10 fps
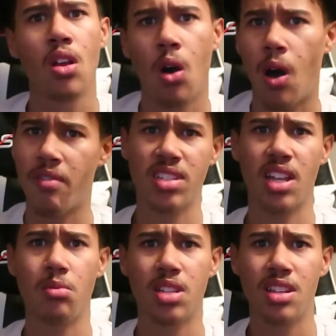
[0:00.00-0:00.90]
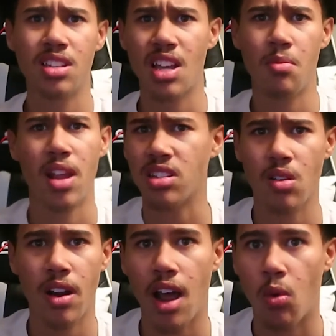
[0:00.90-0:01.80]
Oh, I have to stay up to this time, that's
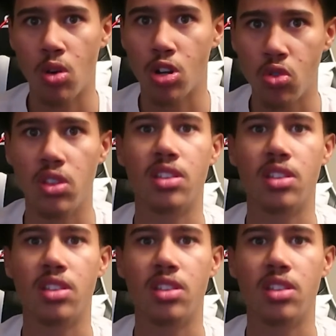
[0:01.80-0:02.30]
alright, I want to do